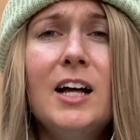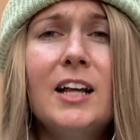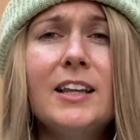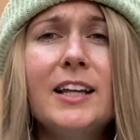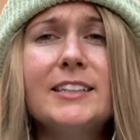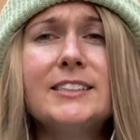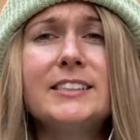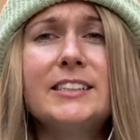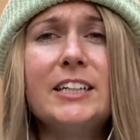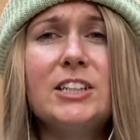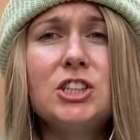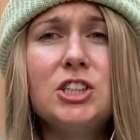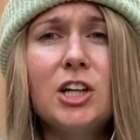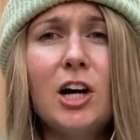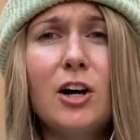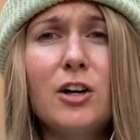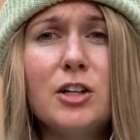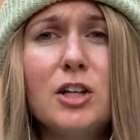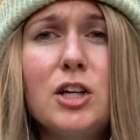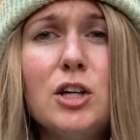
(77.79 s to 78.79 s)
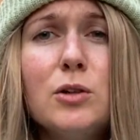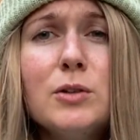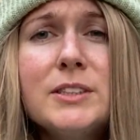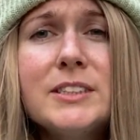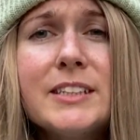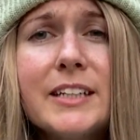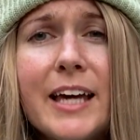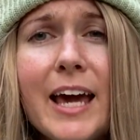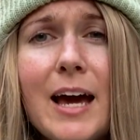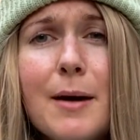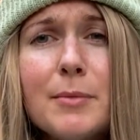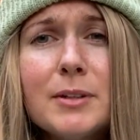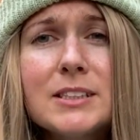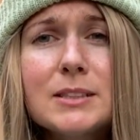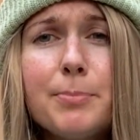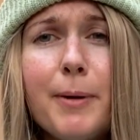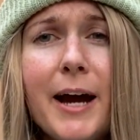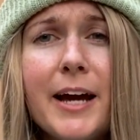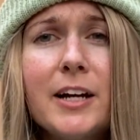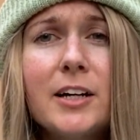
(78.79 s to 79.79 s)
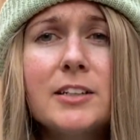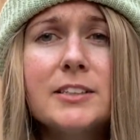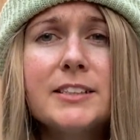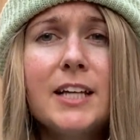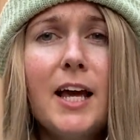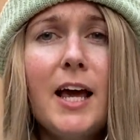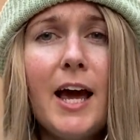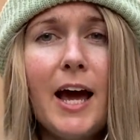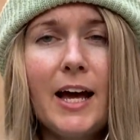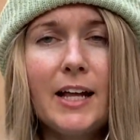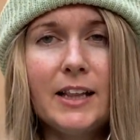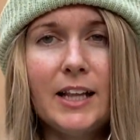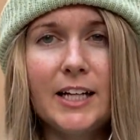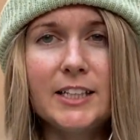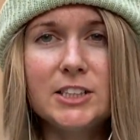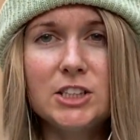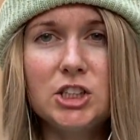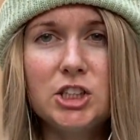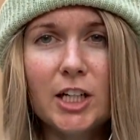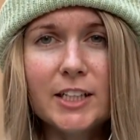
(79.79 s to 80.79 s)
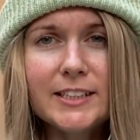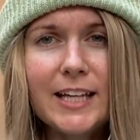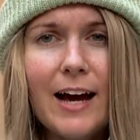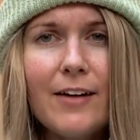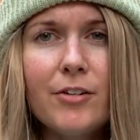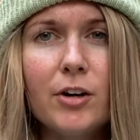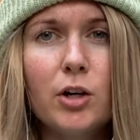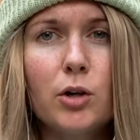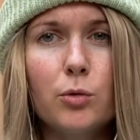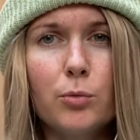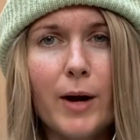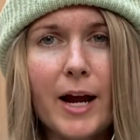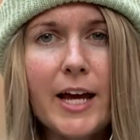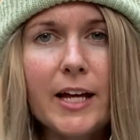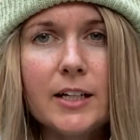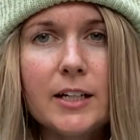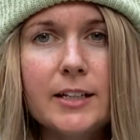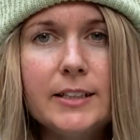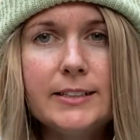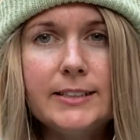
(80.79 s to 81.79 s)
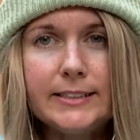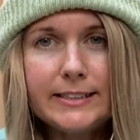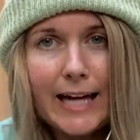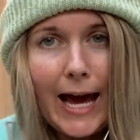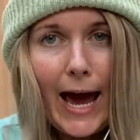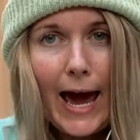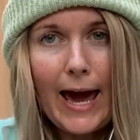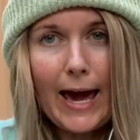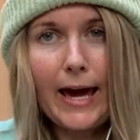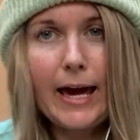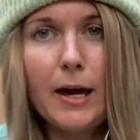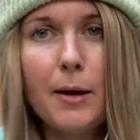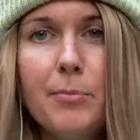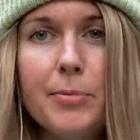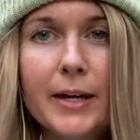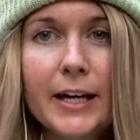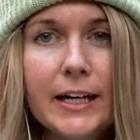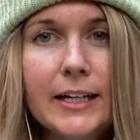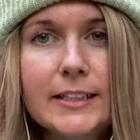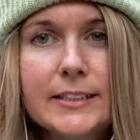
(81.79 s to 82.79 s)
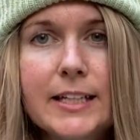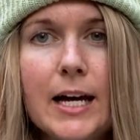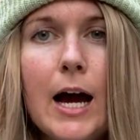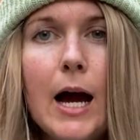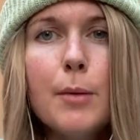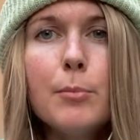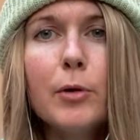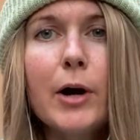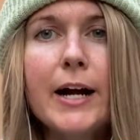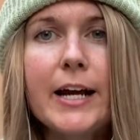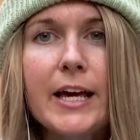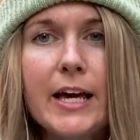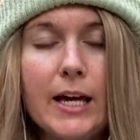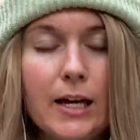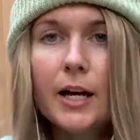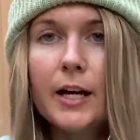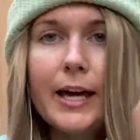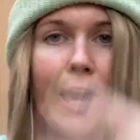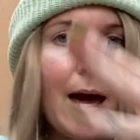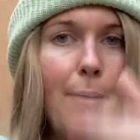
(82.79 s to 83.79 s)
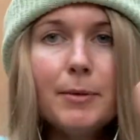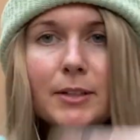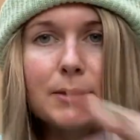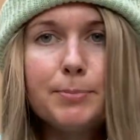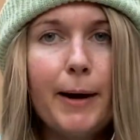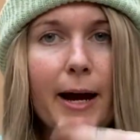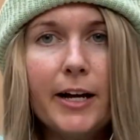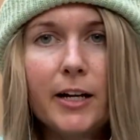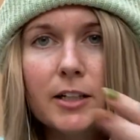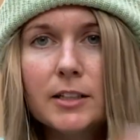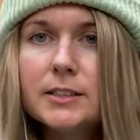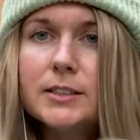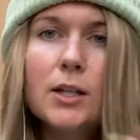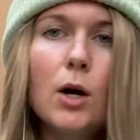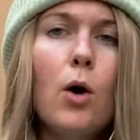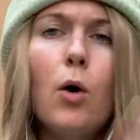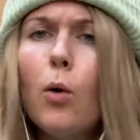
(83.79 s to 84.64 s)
Let's get y'all used to camel spiders, and let's just have a great day because I'm ready. Camel spiders.